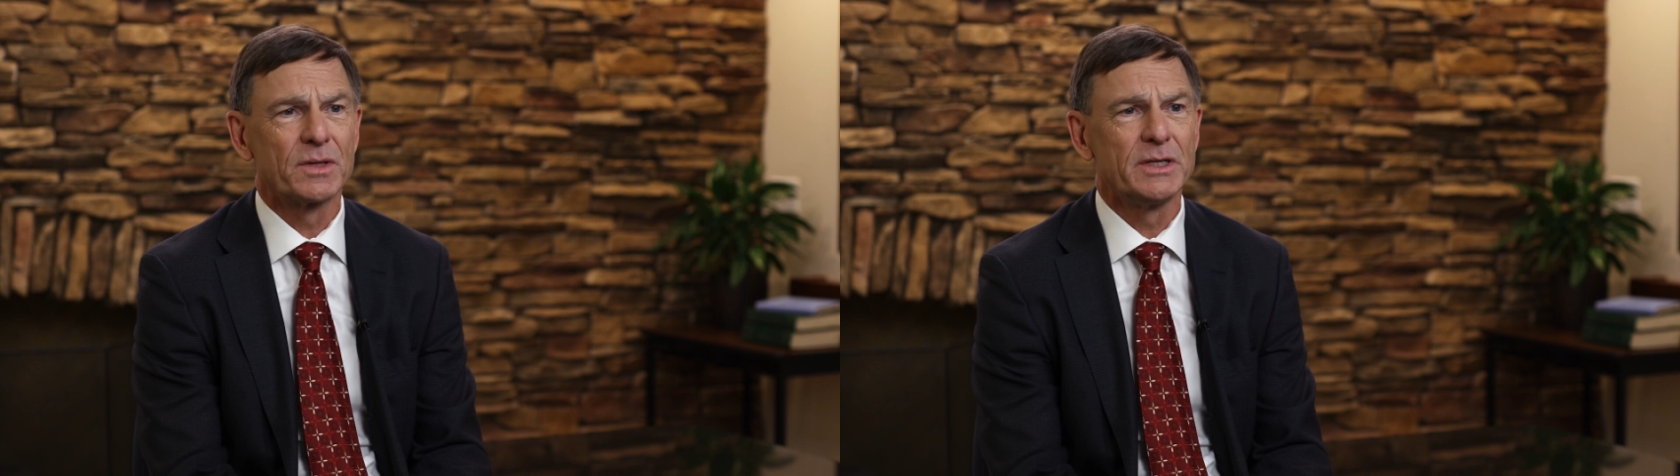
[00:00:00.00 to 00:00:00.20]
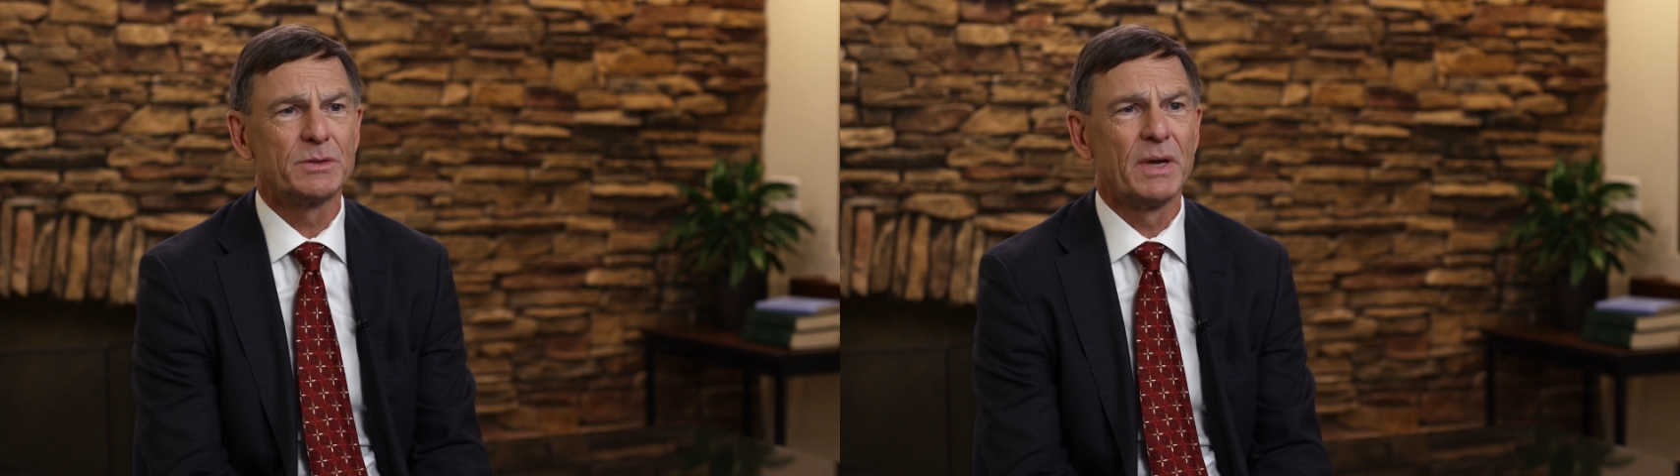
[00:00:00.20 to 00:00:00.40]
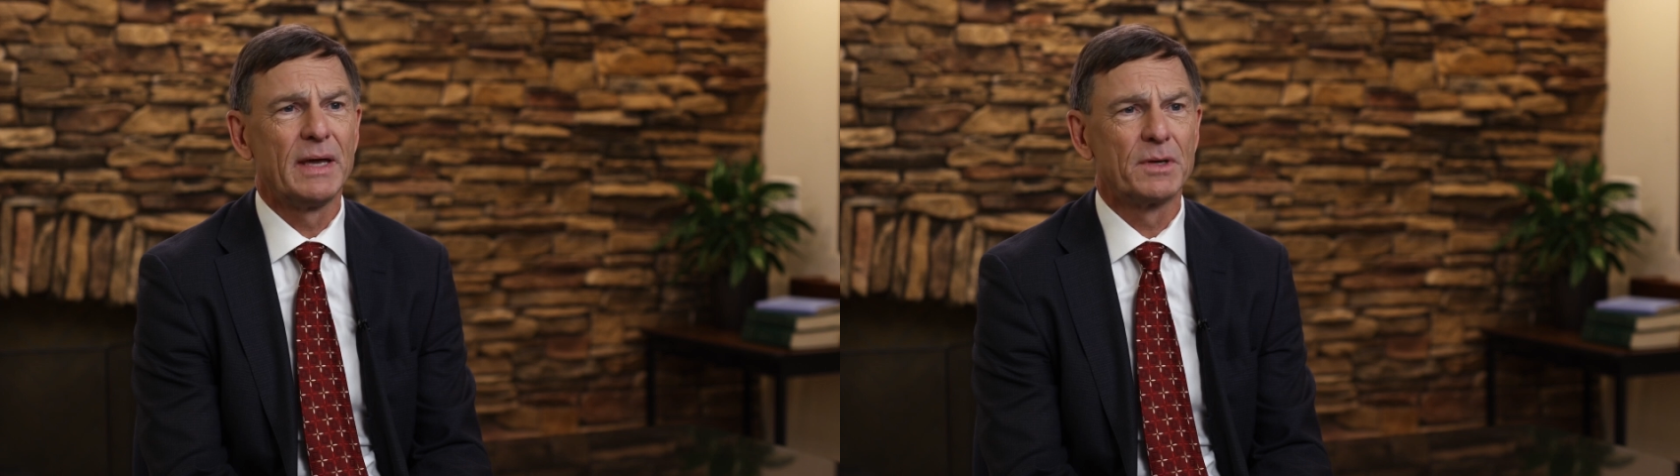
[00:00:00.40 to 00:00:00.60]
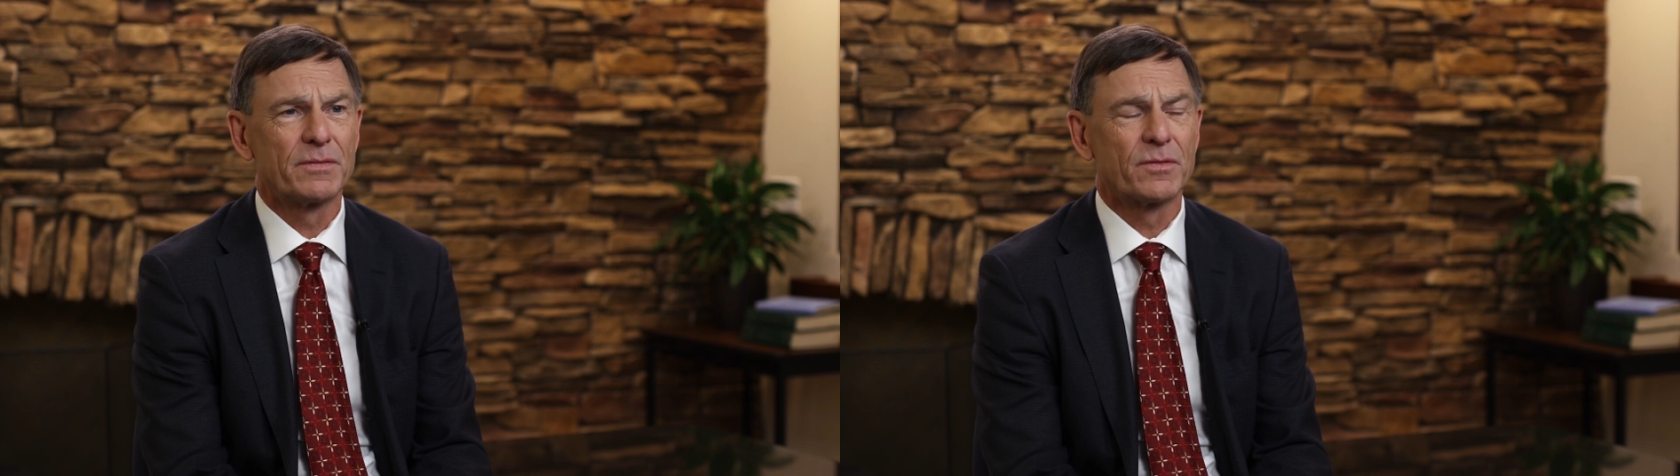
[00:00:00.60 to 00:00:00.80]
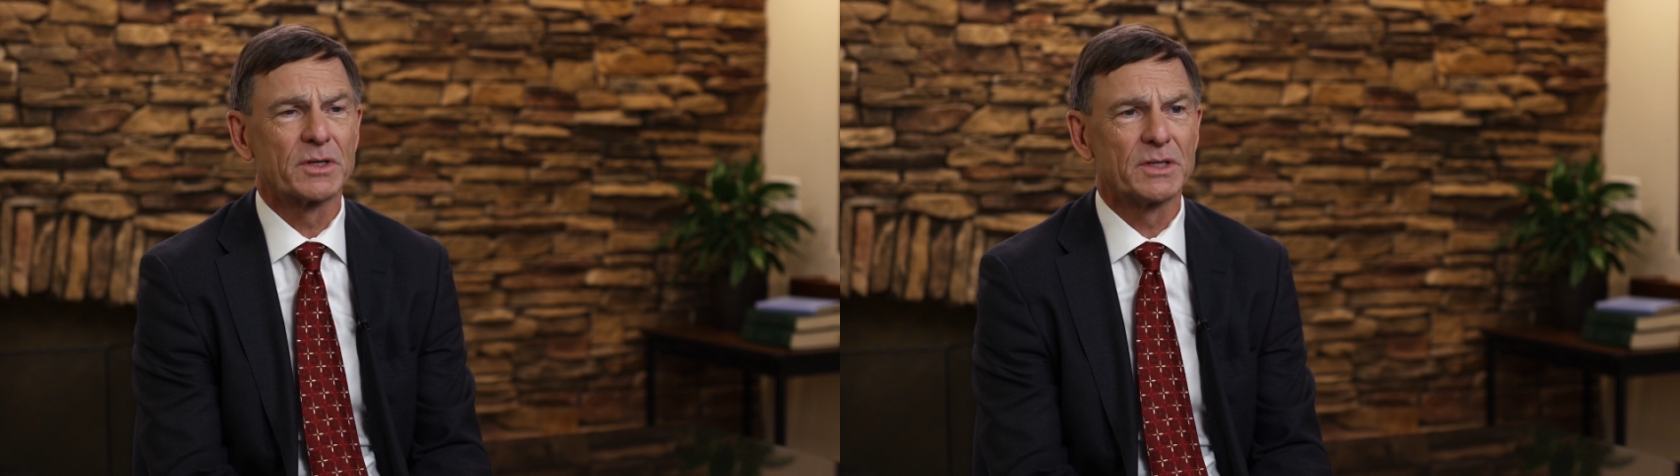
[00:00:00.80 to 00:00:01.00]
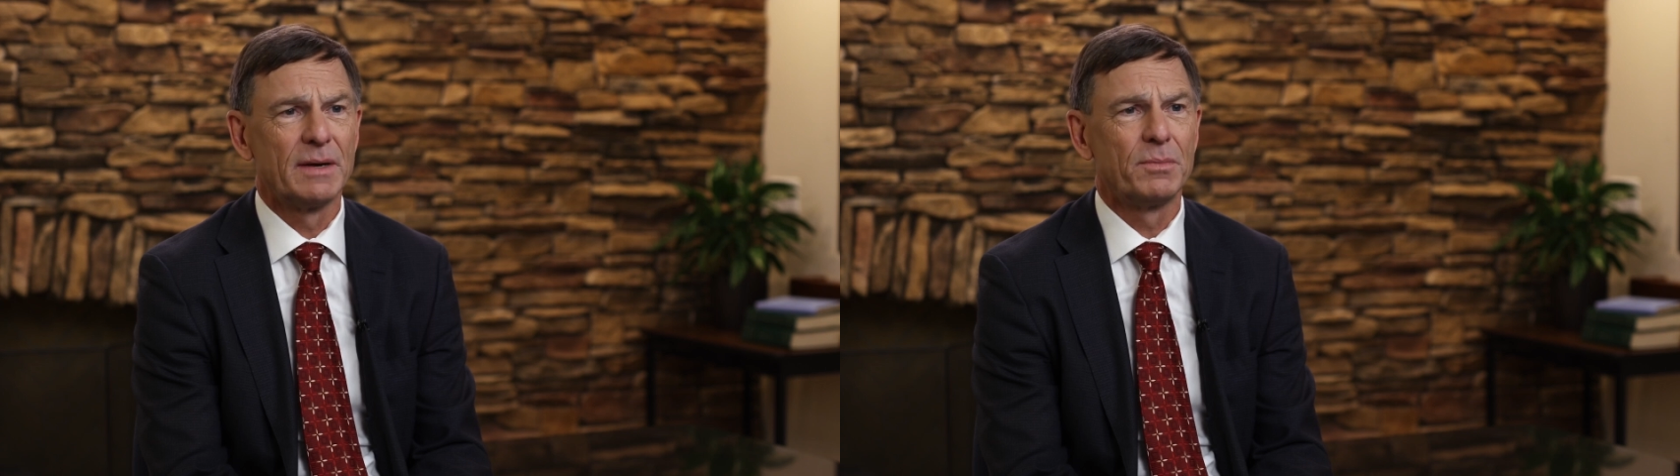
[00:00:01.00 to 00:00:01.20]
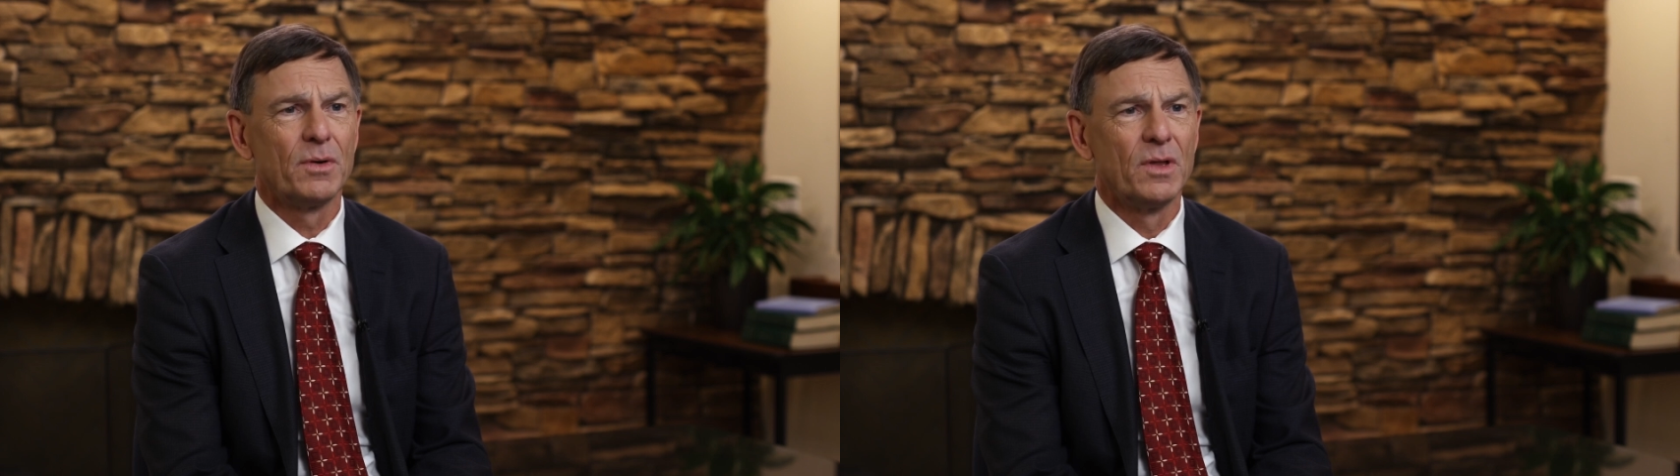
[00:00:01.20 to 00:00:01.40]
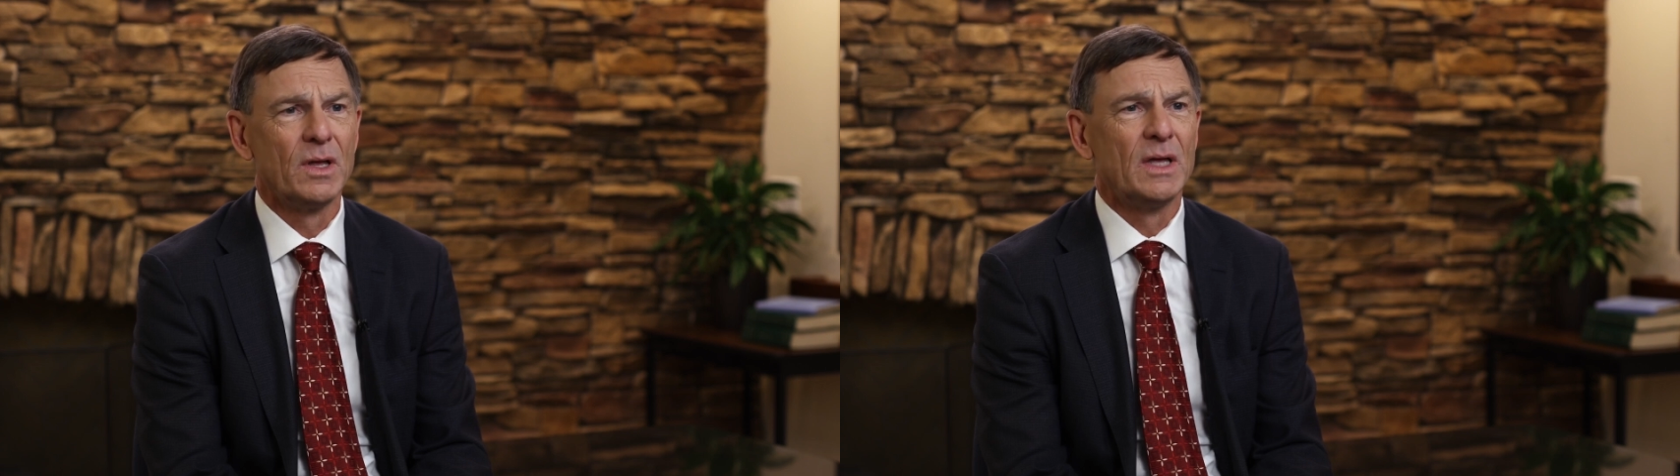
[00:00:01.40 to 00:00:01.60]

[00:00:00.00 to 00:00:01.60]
lease payment, for example,